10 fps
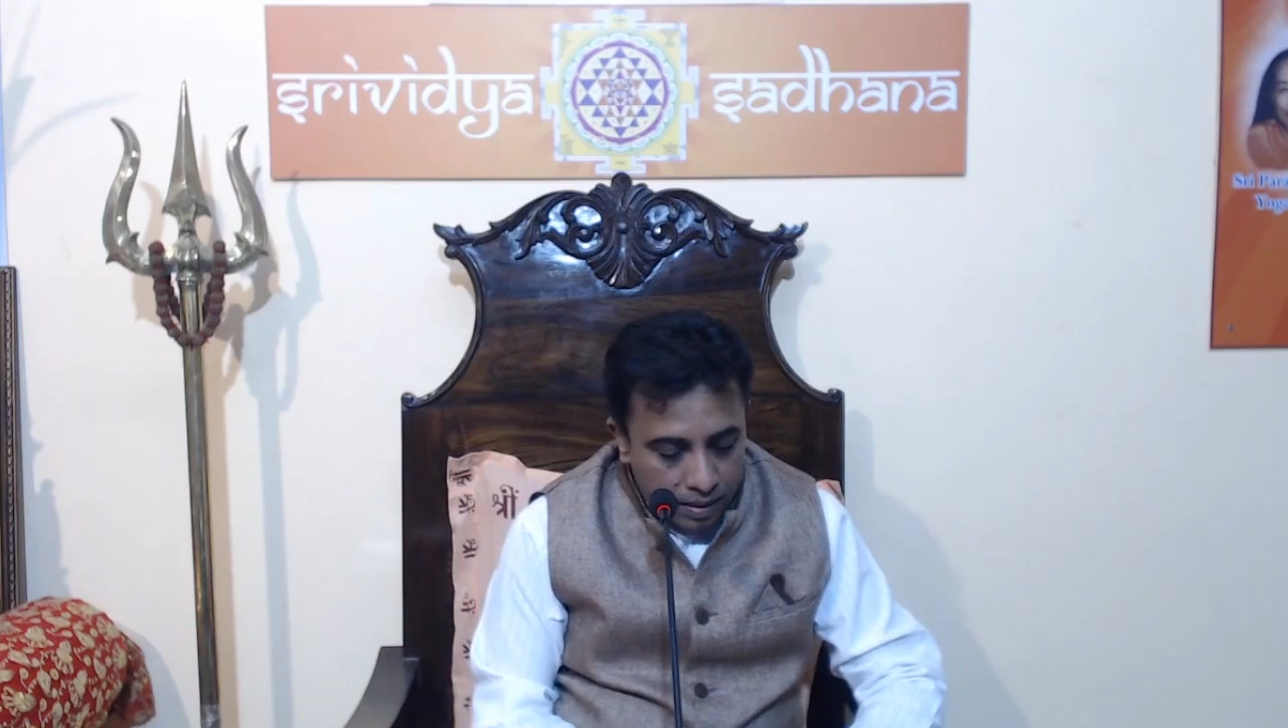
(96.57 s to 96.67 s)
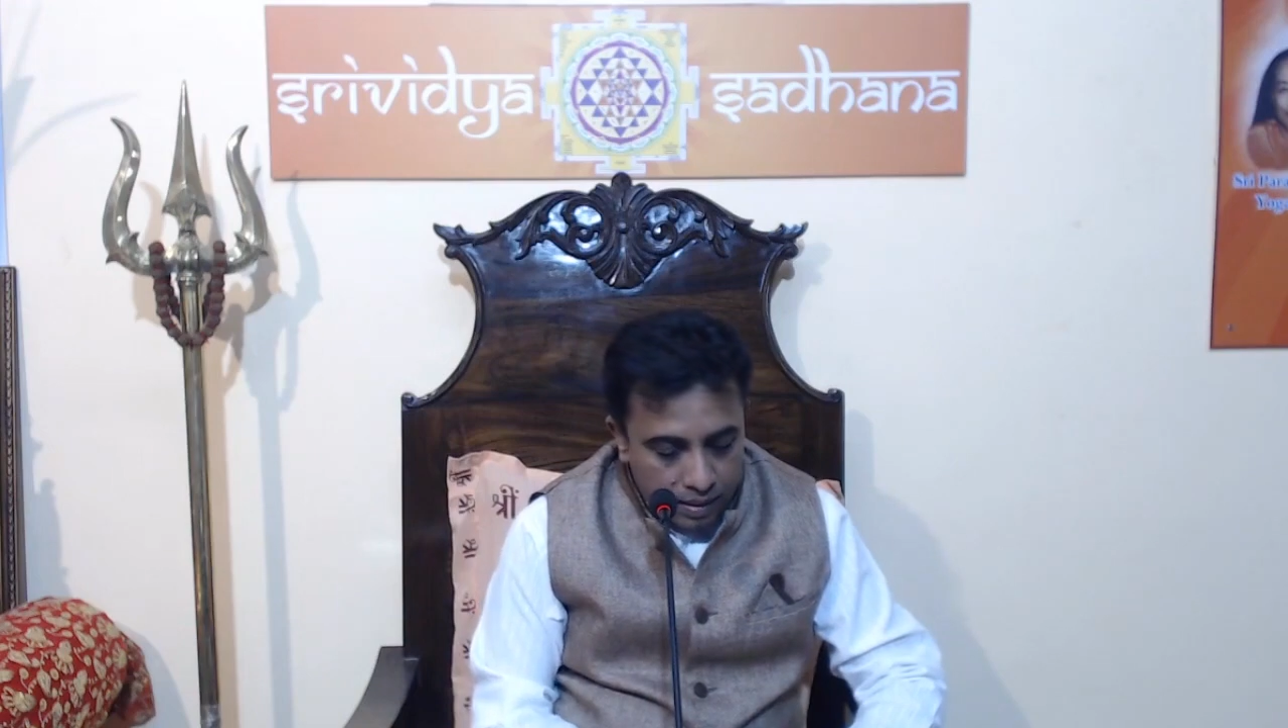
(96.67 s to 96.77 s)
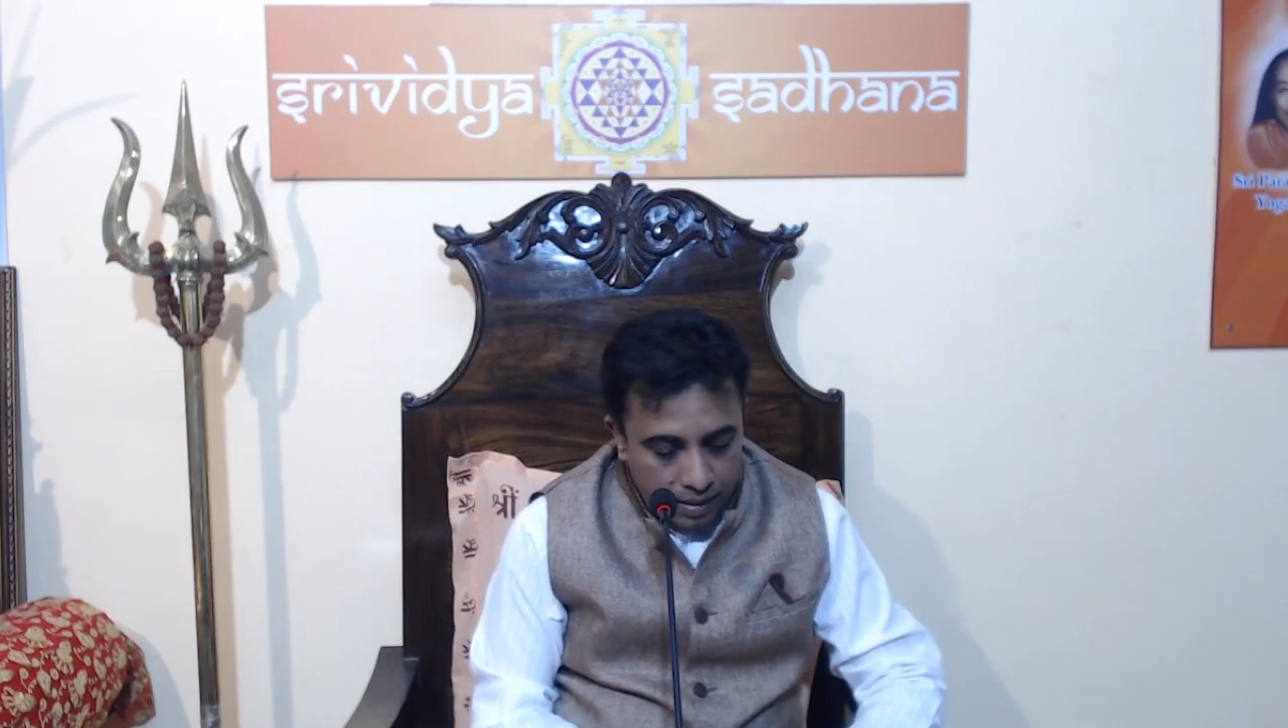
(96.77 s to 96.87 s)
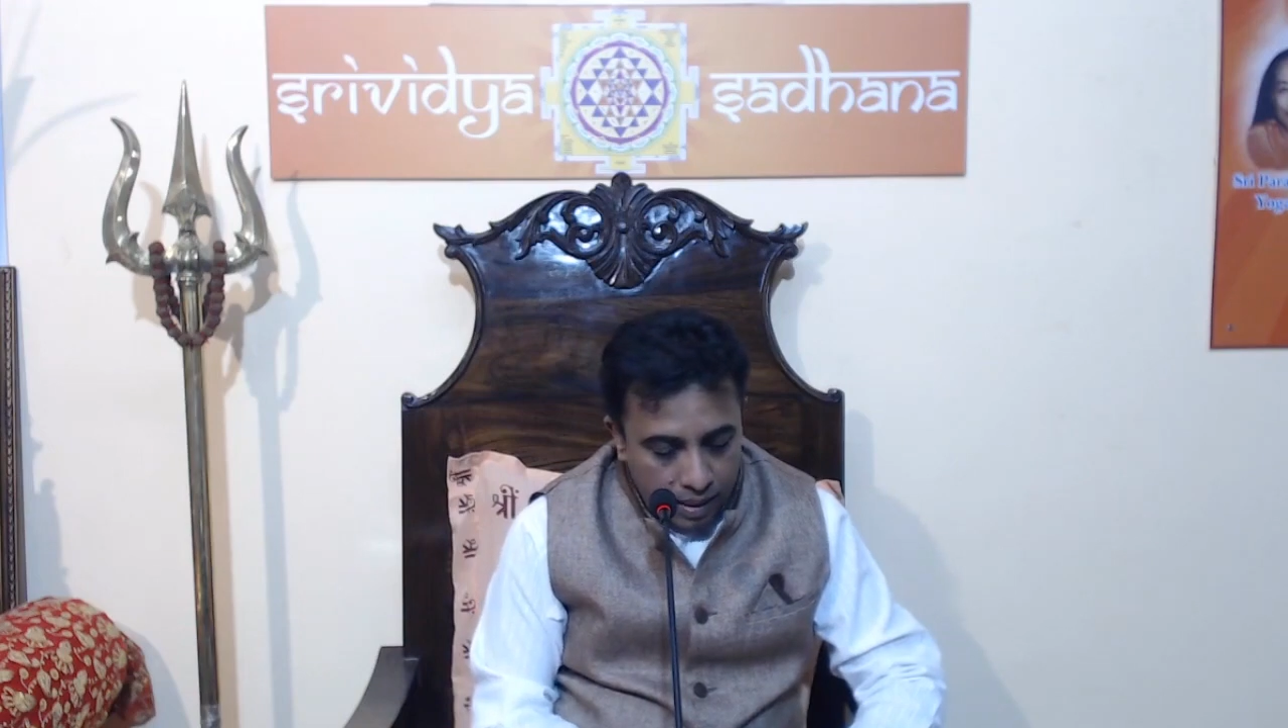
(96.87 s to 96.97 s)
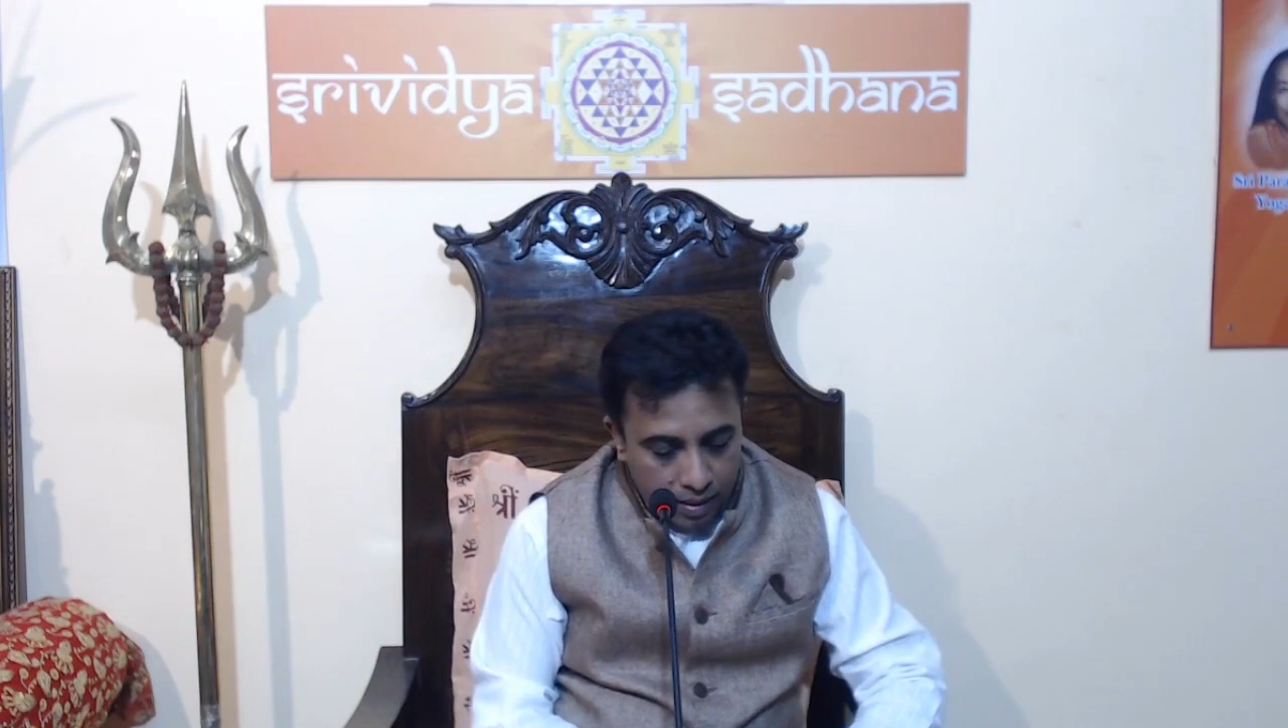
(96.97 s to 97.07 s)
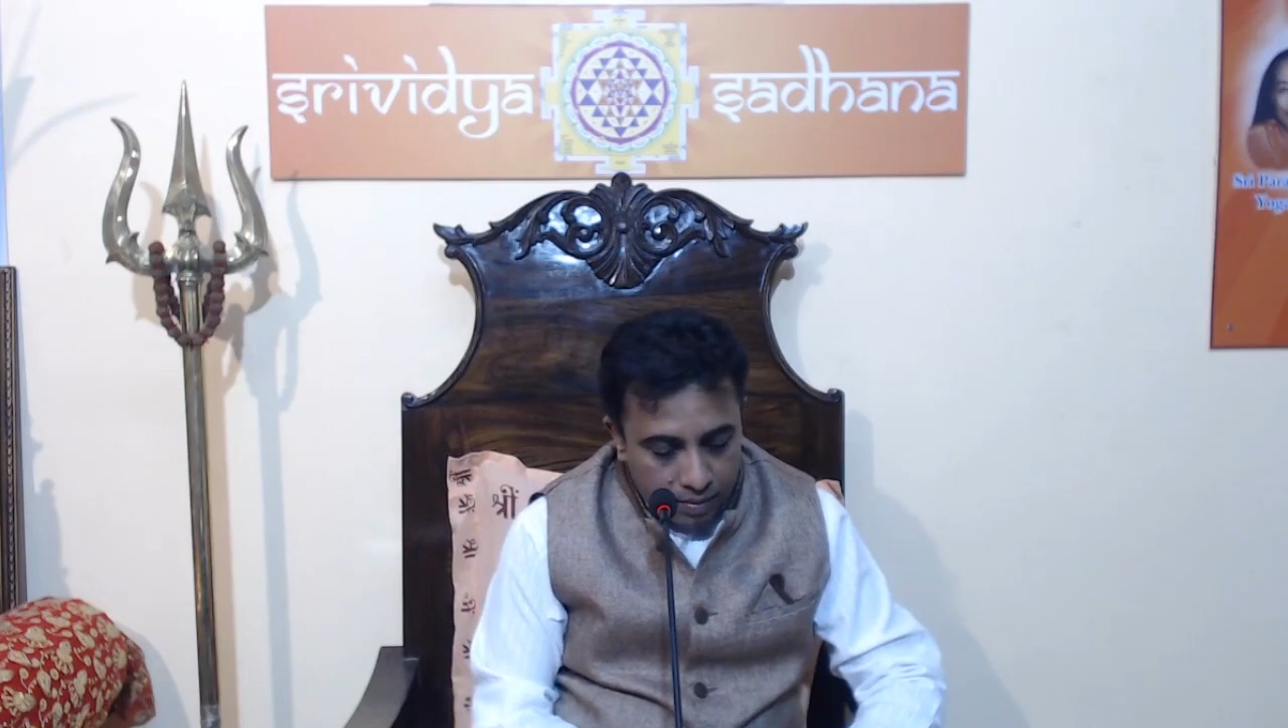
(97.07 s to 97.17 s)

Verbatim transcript: desire.